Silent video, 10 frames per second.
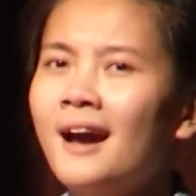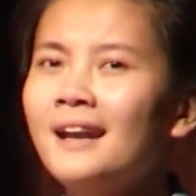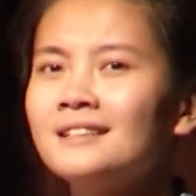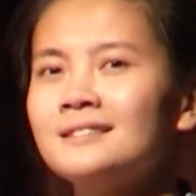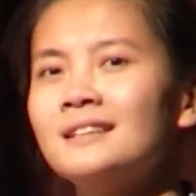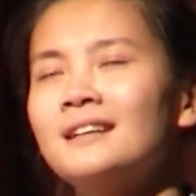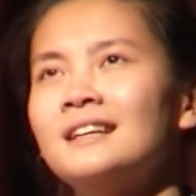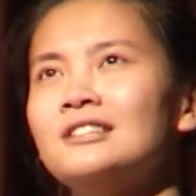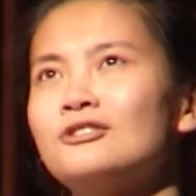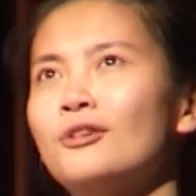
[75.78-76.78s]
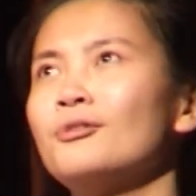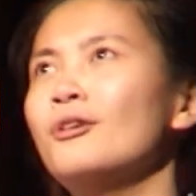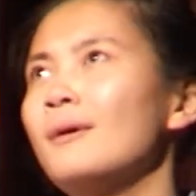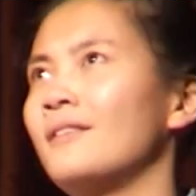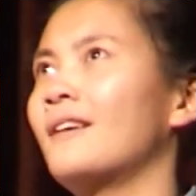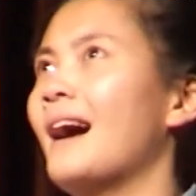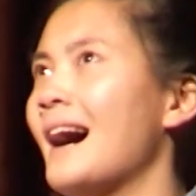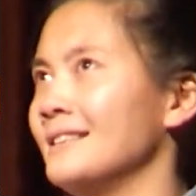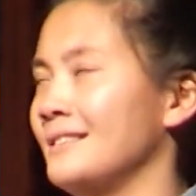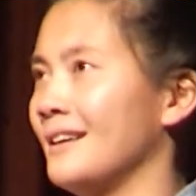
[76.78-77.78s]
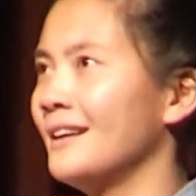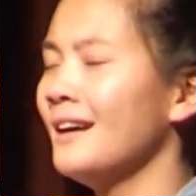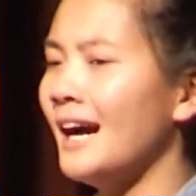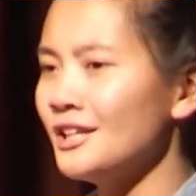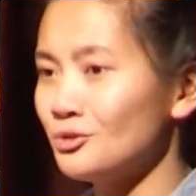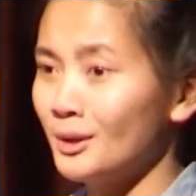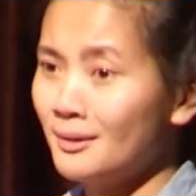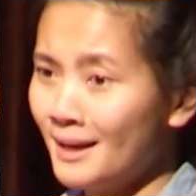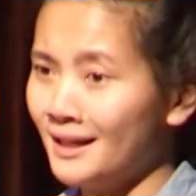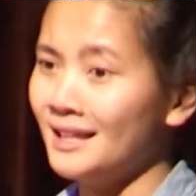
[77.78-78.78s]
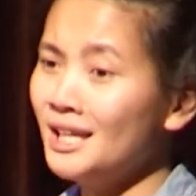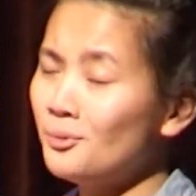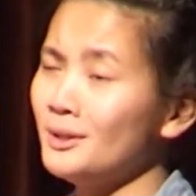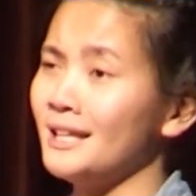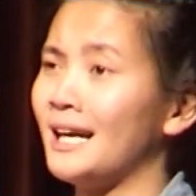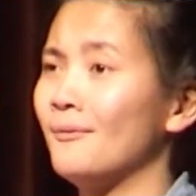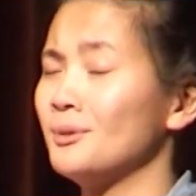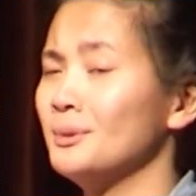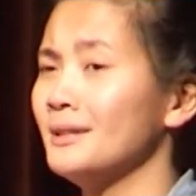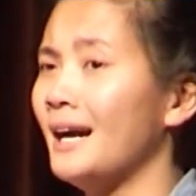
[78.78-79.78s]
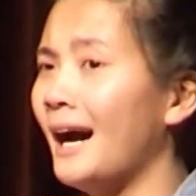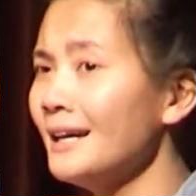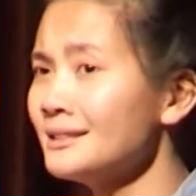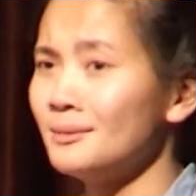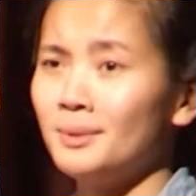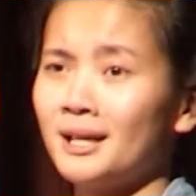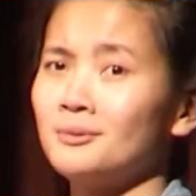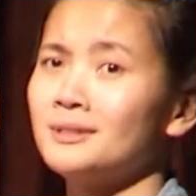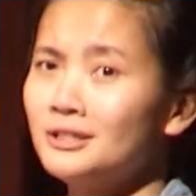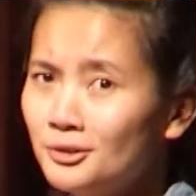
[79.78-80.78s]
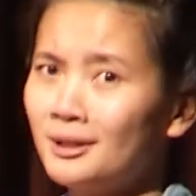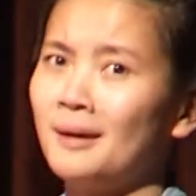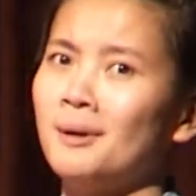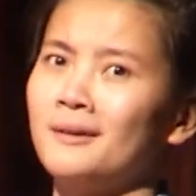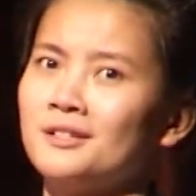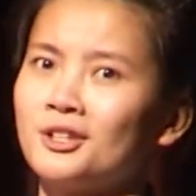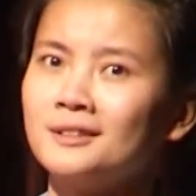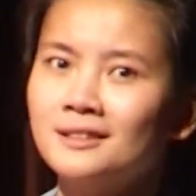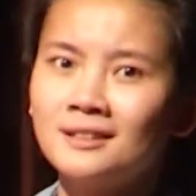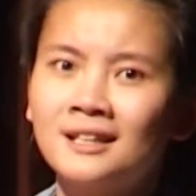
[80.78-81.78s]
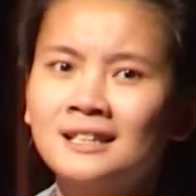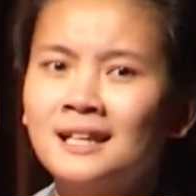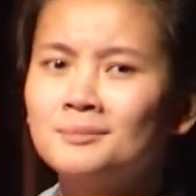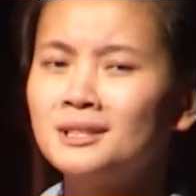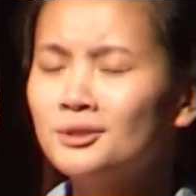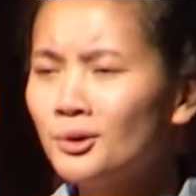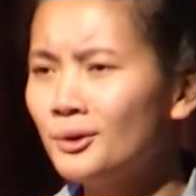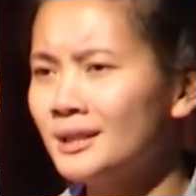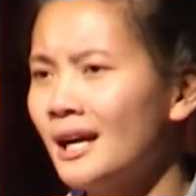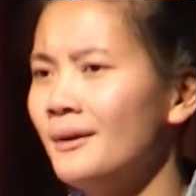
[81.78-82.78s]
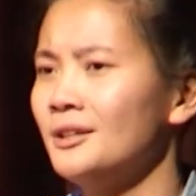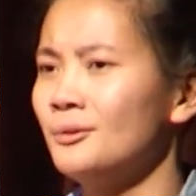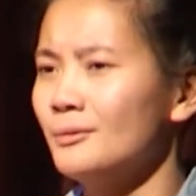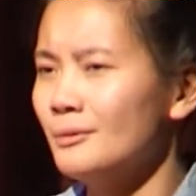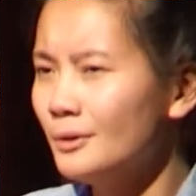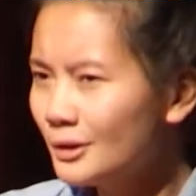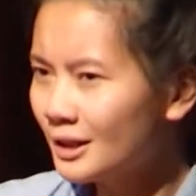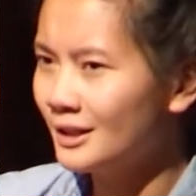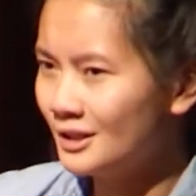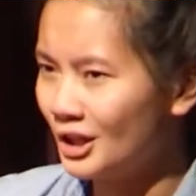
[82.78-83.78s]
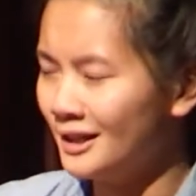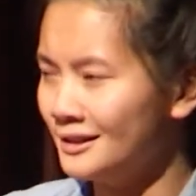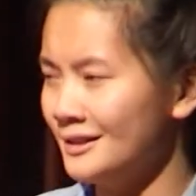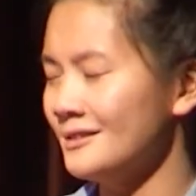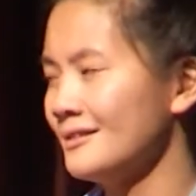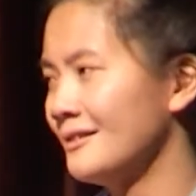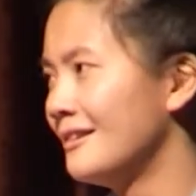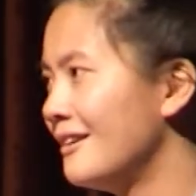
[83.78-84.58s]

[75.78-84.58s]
And it's not that I don't know what they're asking, I just want to make it equally uncomfortable to ask, because when I do come out as Chinese, I'm still told how I don't look Chinese.